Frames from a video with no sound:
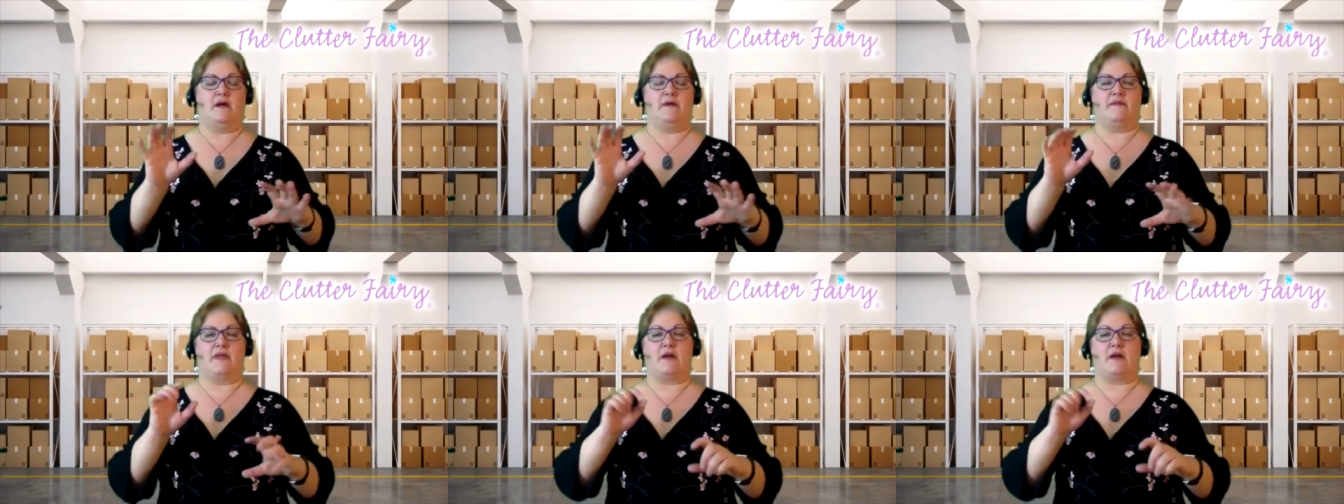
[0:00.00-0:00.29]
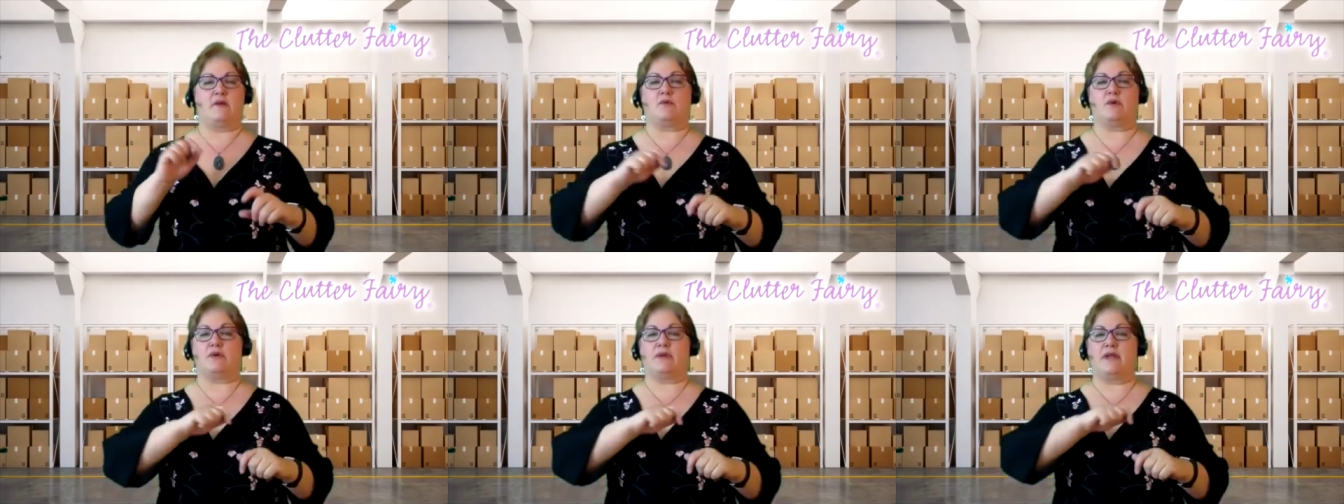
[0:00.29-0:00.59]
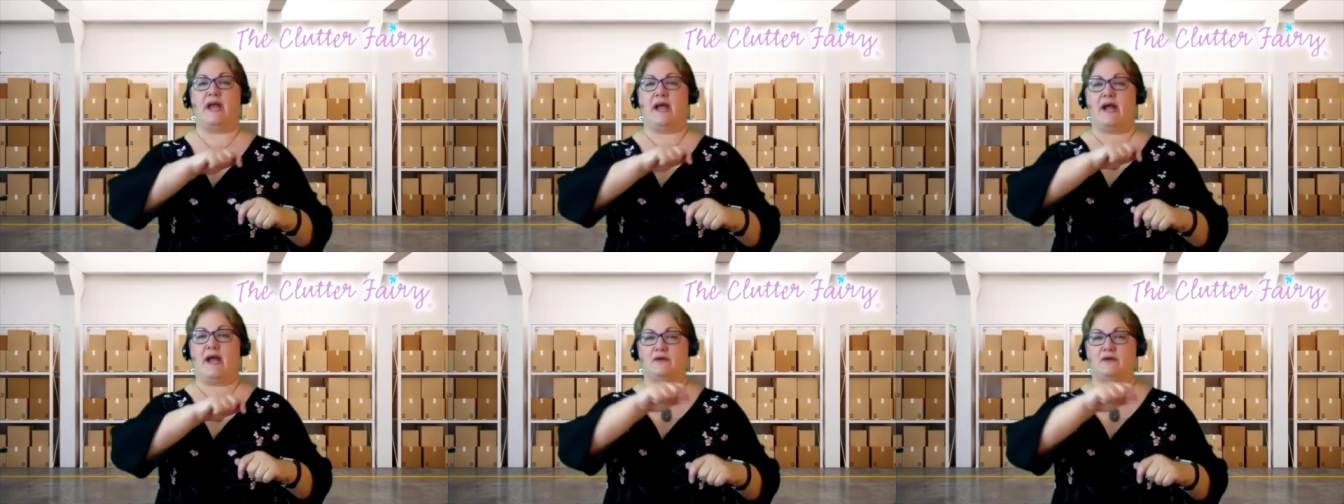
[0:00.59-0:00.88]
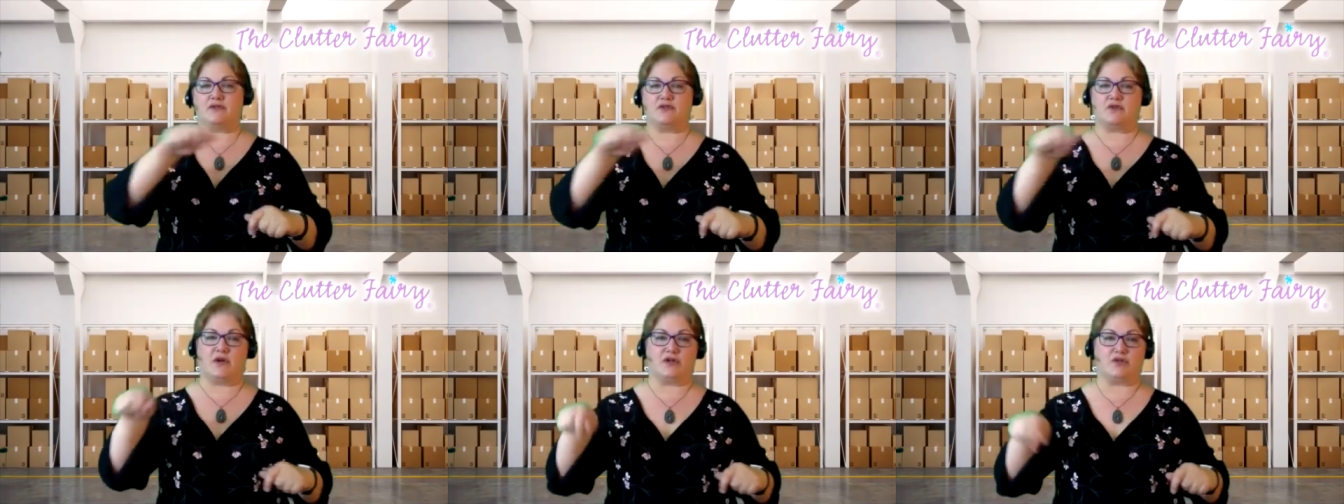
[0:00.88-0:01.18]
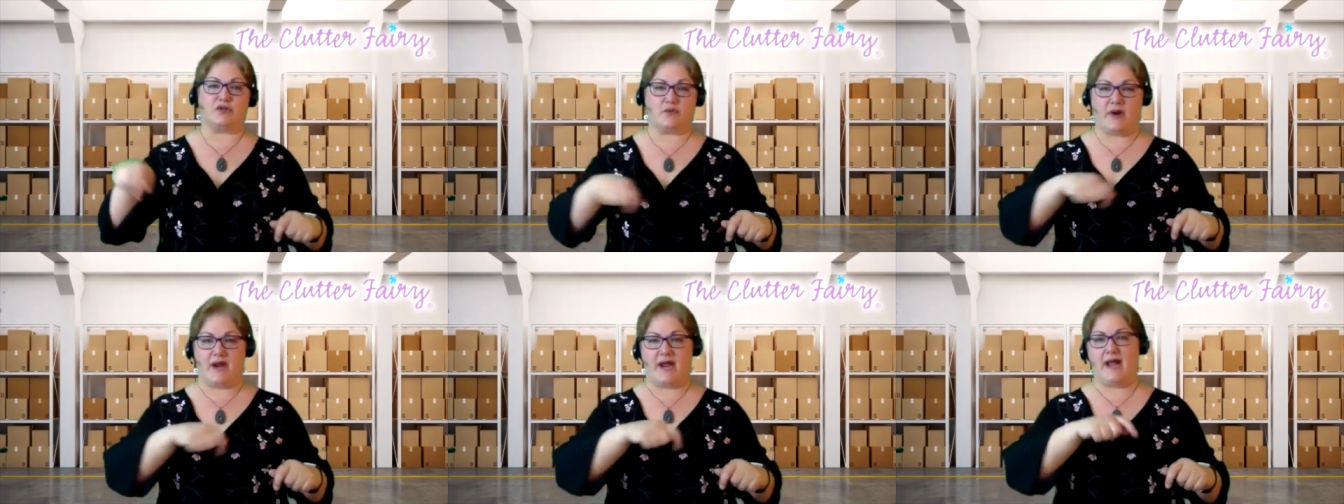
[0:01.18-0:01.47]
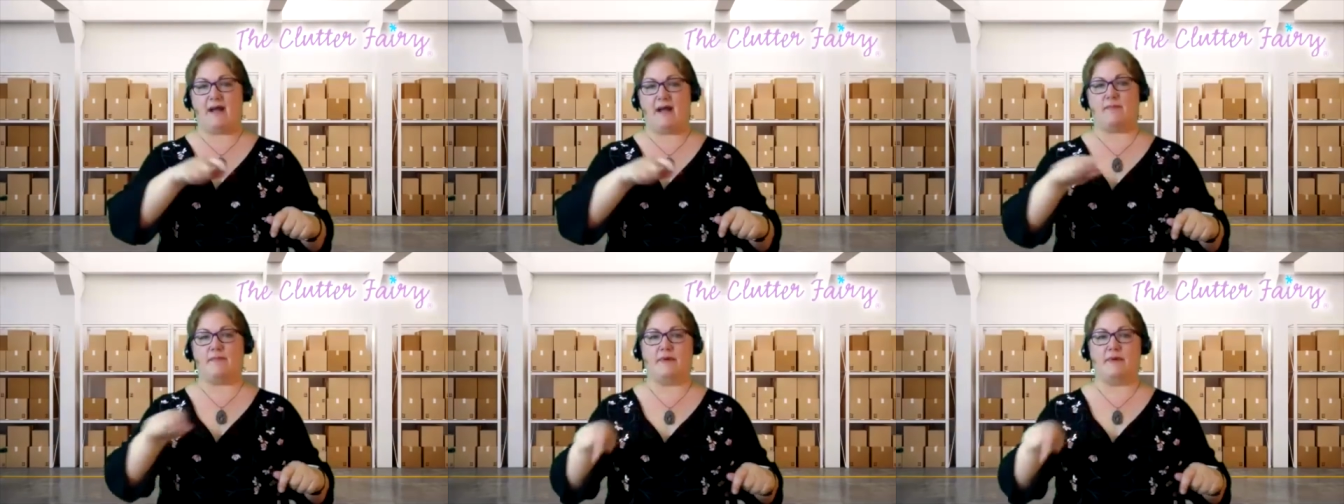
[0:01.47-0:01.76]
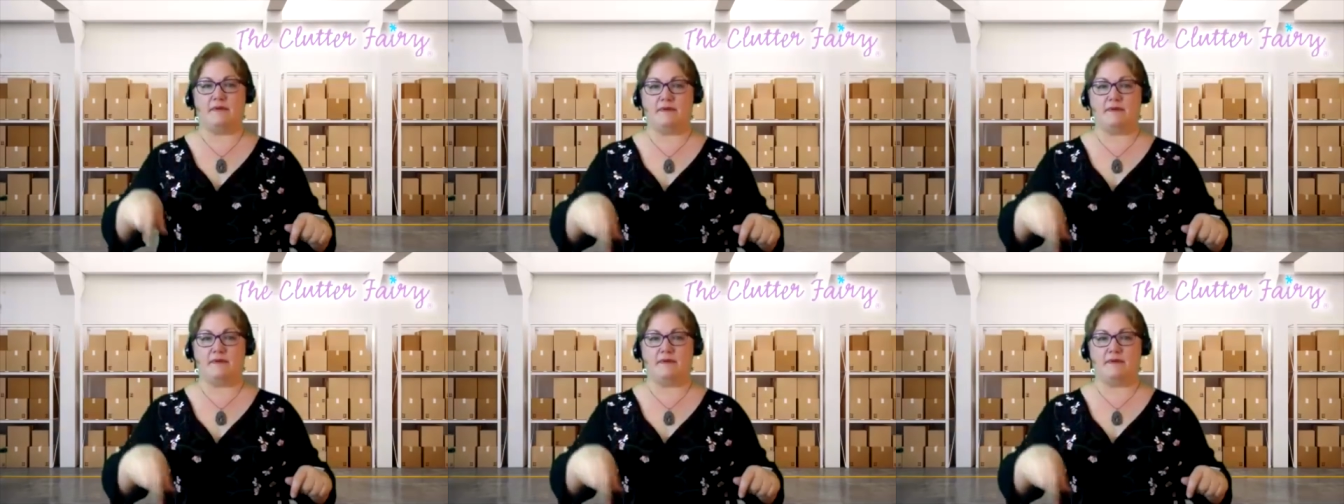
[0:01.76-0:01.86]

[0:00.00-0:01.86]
they will now stretch wrap.